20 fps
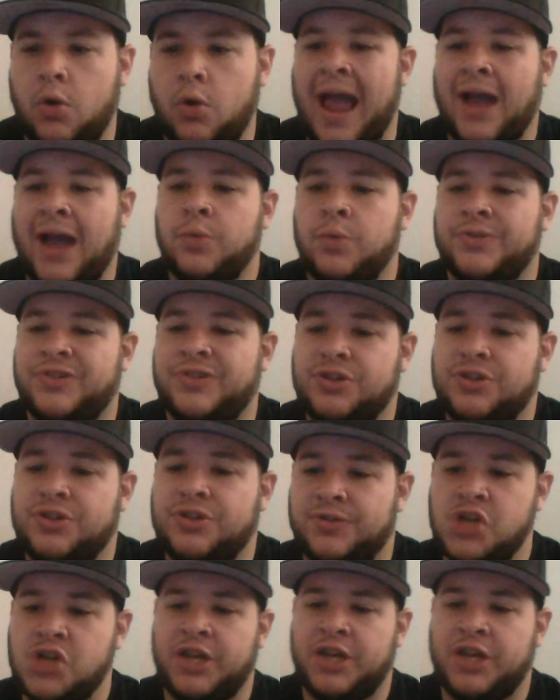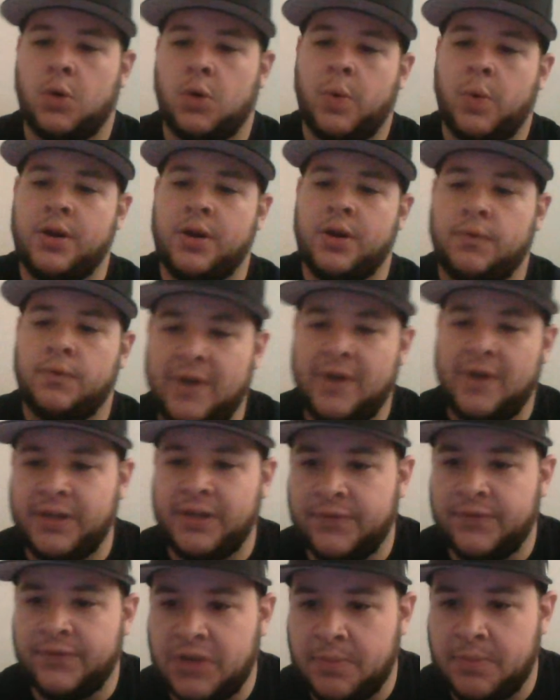acquisition of Johnny Cueto finally
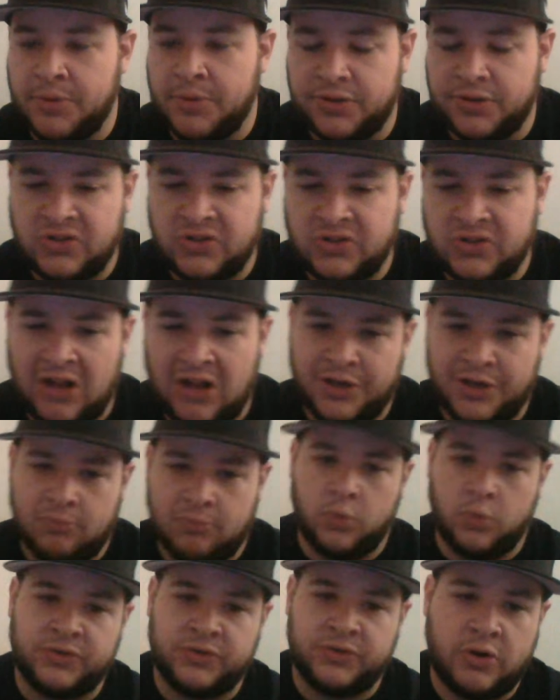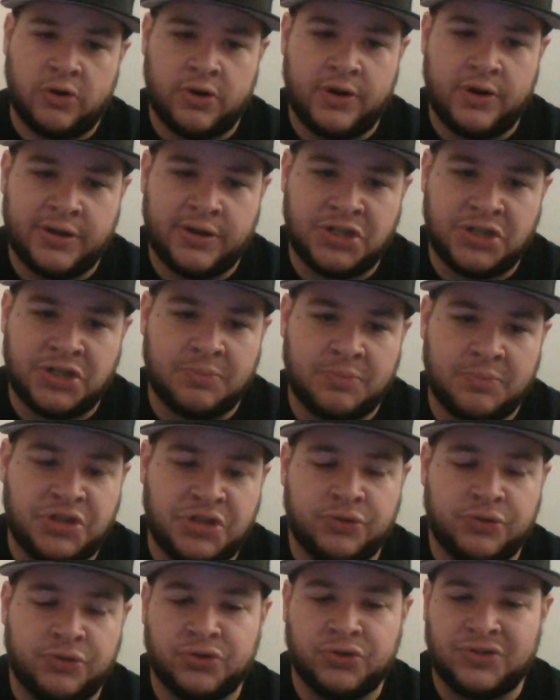gives them a solid number 1 starter now that James
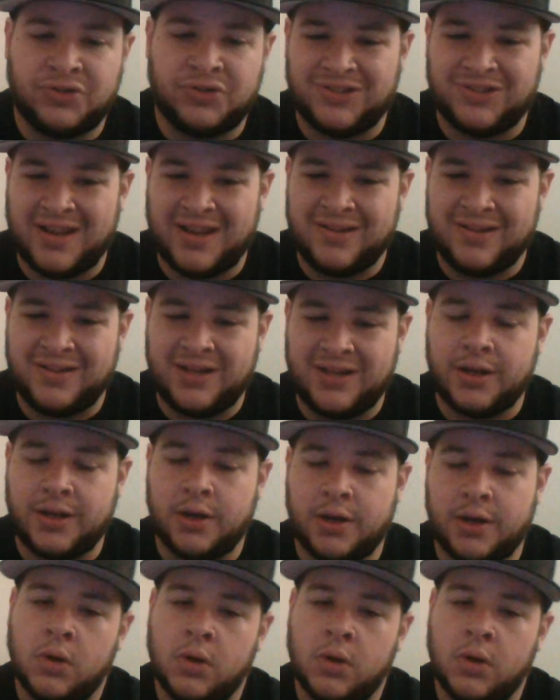Shields is in San Diego.